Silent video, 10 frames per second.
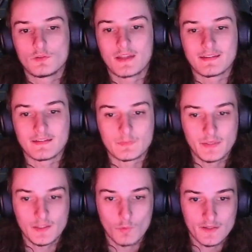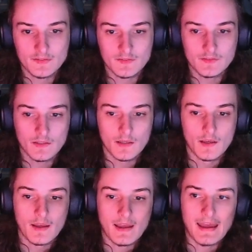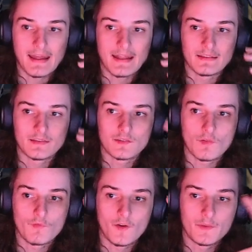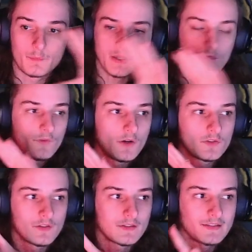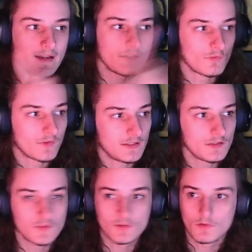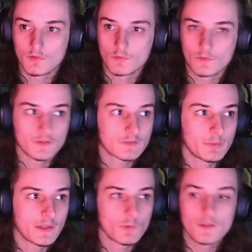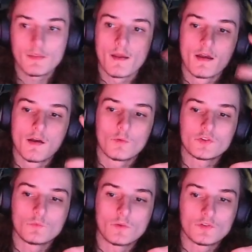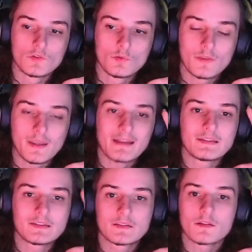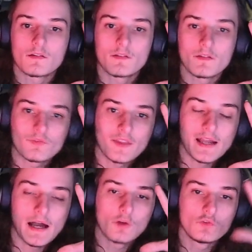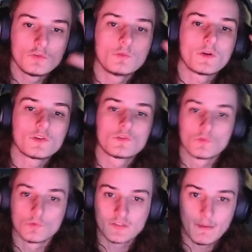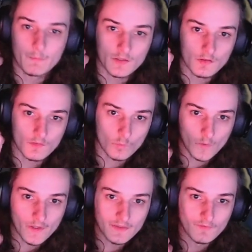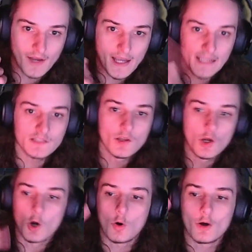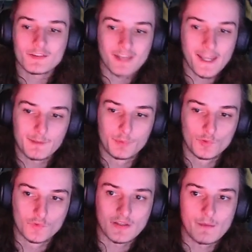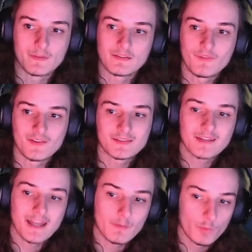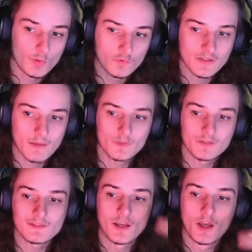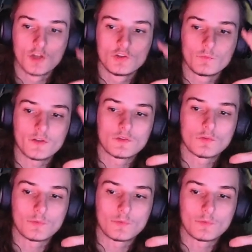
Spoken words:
you get XP quests. And for the big reward on the side over here, so this big one, what you want to do there is figure out, do you want to summon 1 divine or 10 blue summons. If it's 10 blue summons, you want to